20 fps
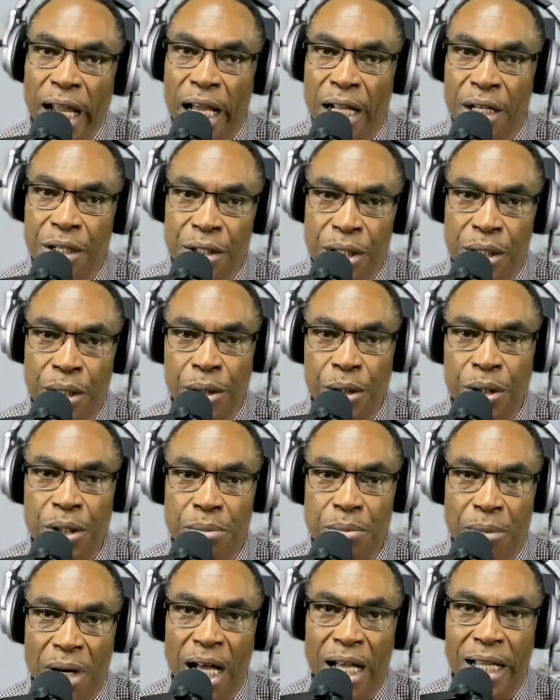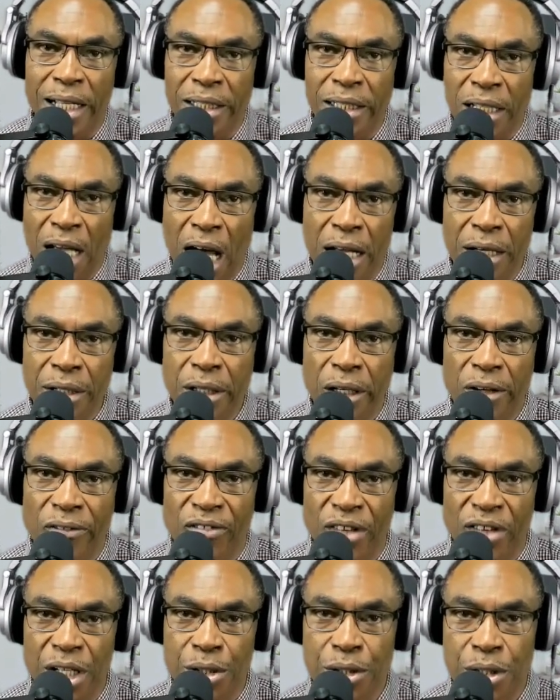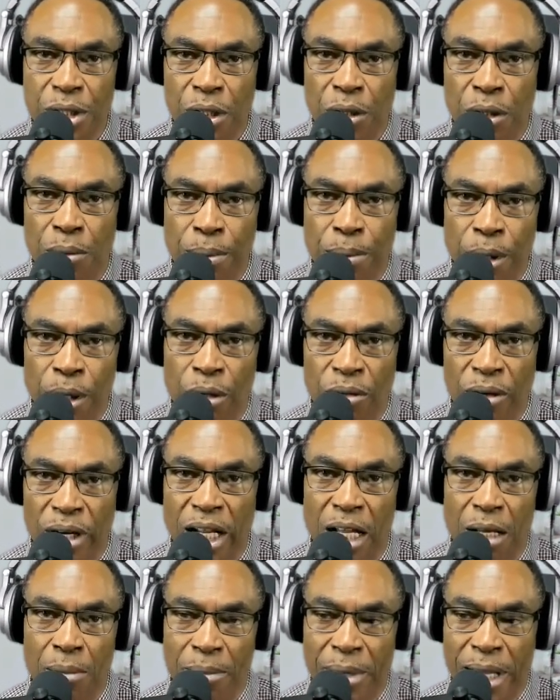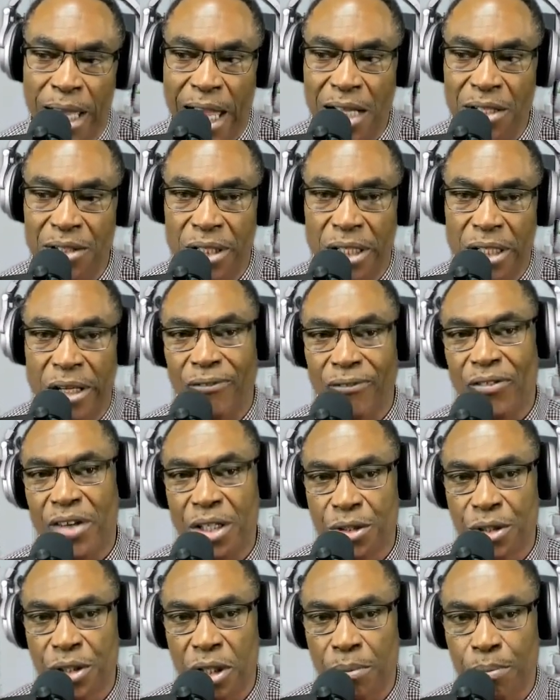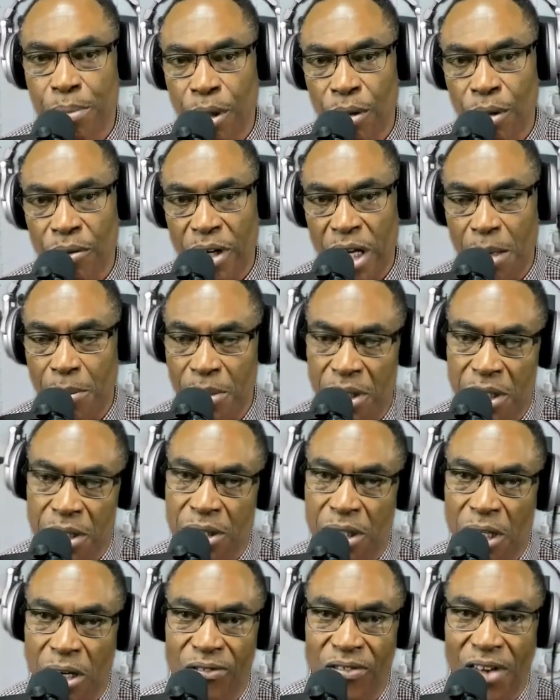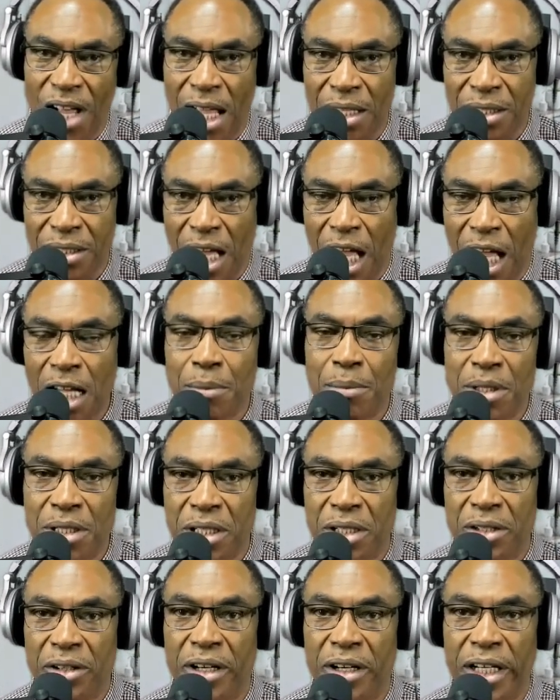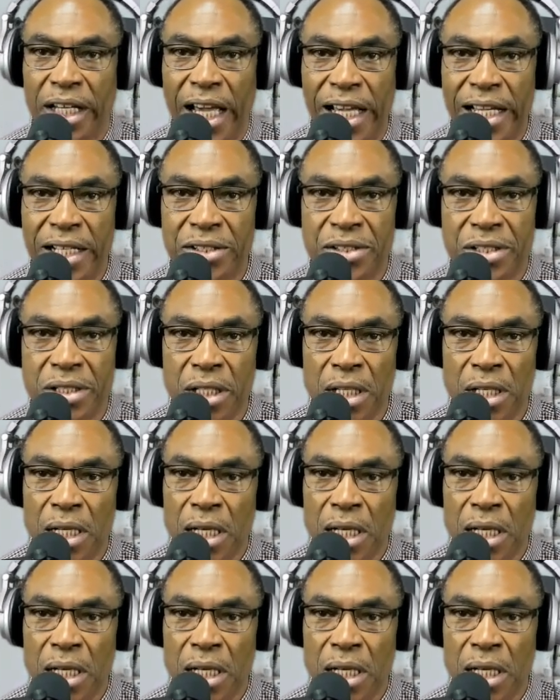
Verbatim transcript: and use my non-conventional program as a conventional program and just start filing documents in their case